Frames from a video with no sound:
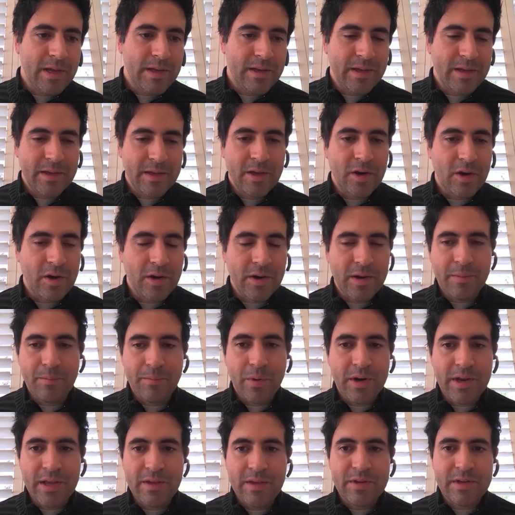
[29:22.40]

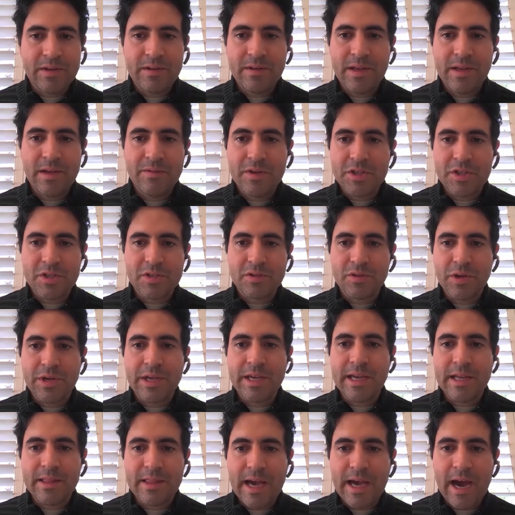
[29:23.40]
even just
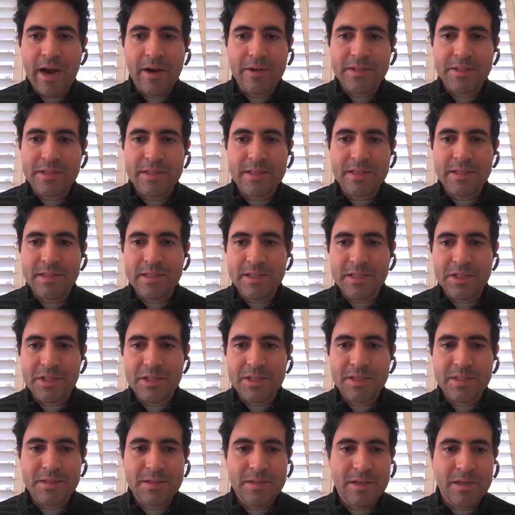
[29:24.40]
looking at the houses and
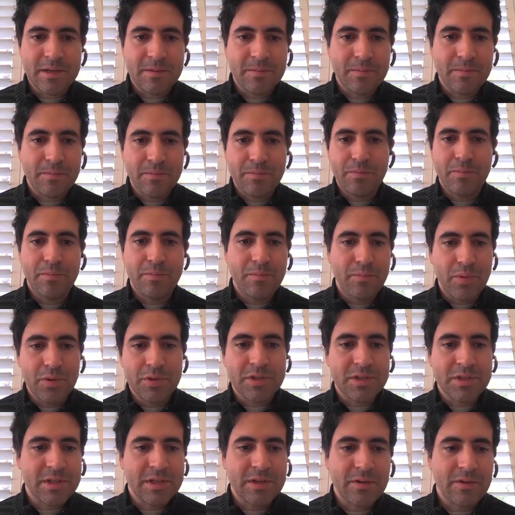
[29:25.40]
just
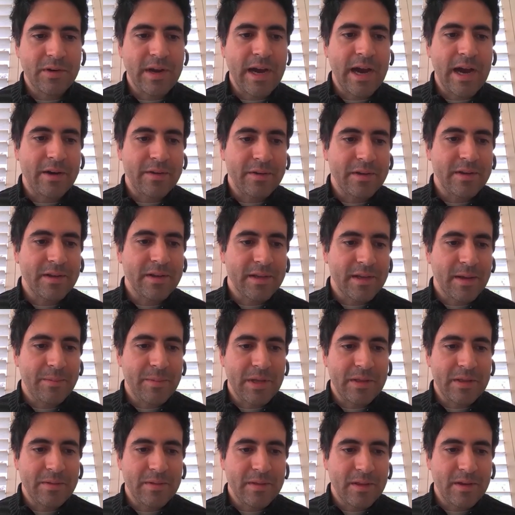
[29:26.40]
boots to the ground, I
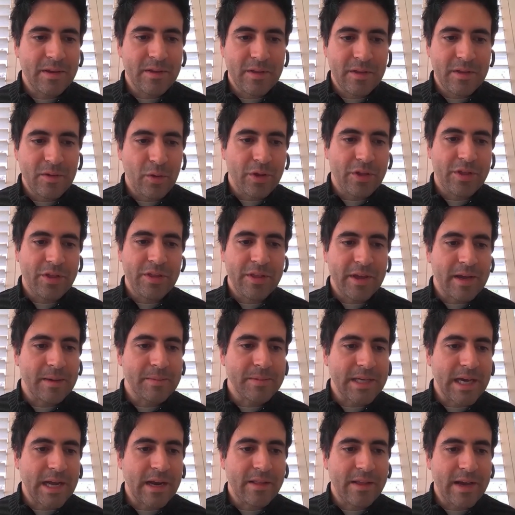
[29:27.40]
mean, the only thing that
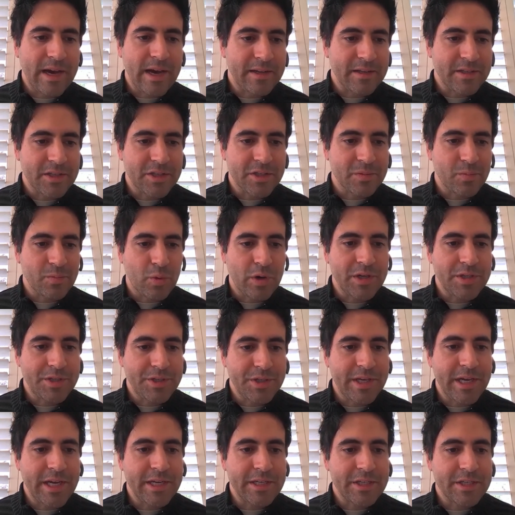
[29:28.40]
comes out of that is just more
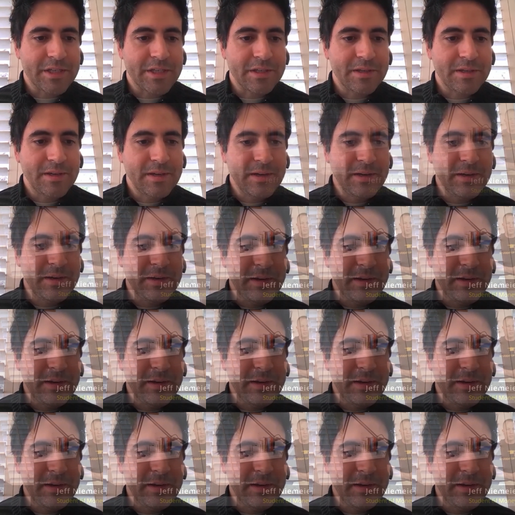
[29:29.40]
education.